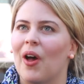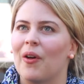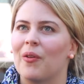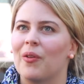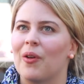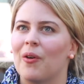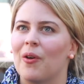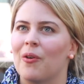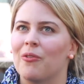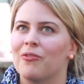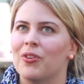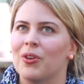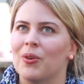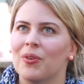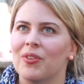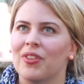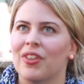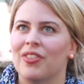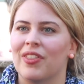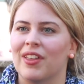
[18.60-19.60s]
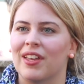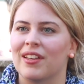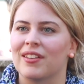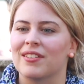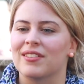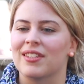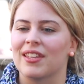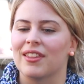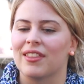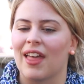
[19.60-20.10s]
a few of the
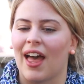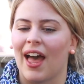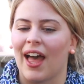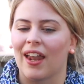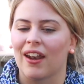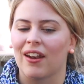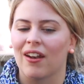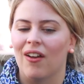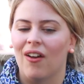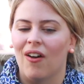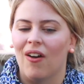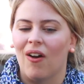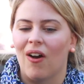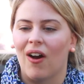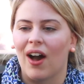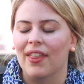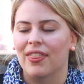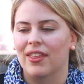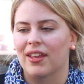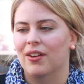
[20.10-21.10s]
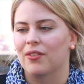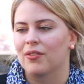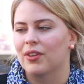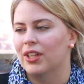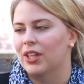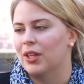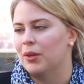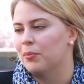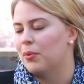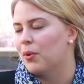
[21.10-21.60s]
things that I think are
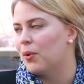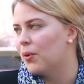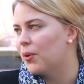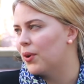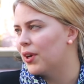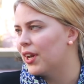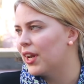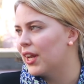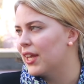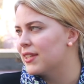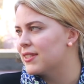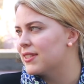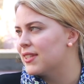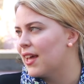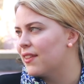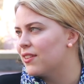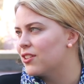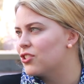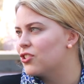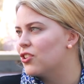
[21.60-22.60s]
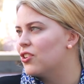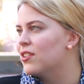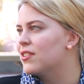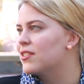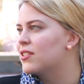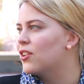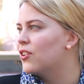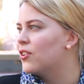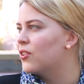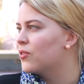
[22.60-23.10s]
really important is that the
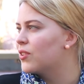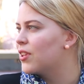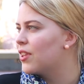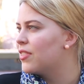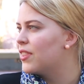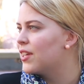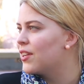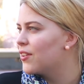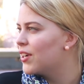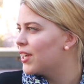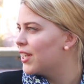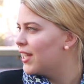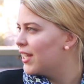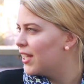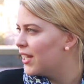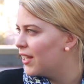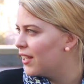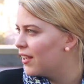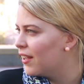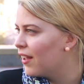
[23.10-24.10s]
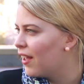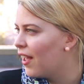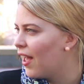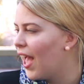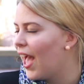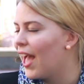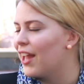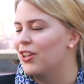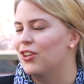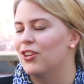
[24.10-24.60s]
students learn all the theory here
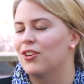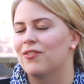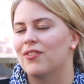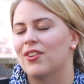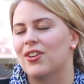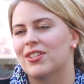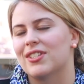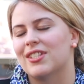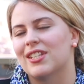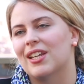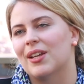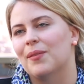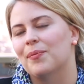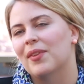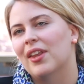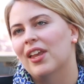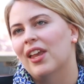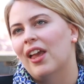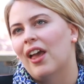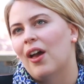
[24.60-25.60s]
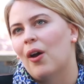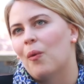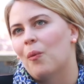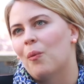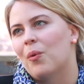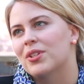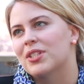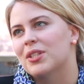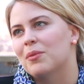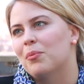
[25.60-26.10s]
at university.
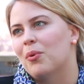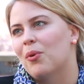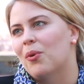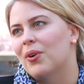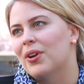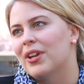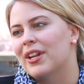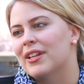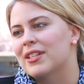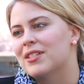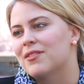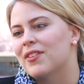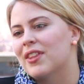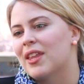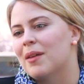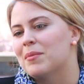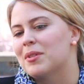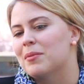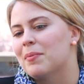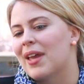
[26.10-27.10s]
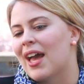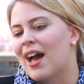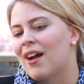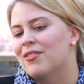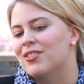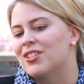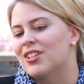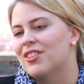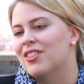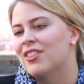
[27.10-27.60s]
What's important is for them to be
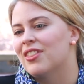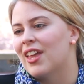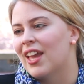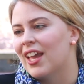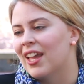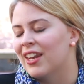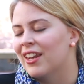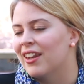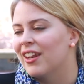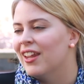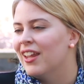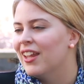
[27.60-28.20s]
able to then